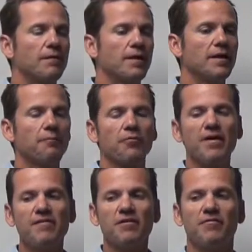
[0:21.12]
In a
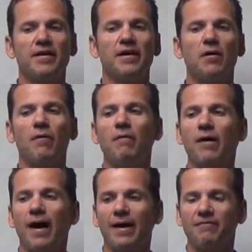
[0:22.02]
previous video
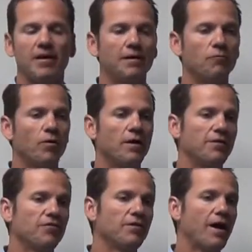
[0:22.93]
I've done
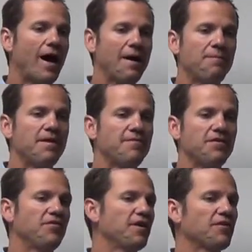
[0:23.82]
was
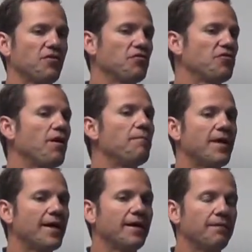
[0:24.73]
IPv6
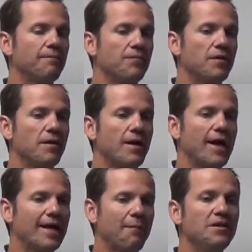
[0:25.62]
subnetting.
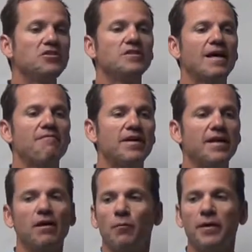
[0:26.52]
And I mentioned that
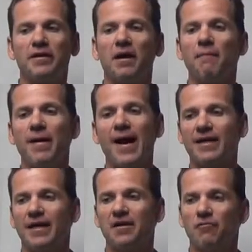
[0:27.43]
video we'd come
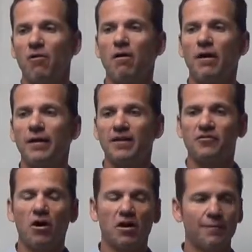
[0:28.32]
back later on and
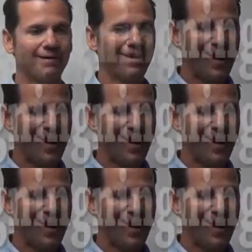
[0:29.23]
talk about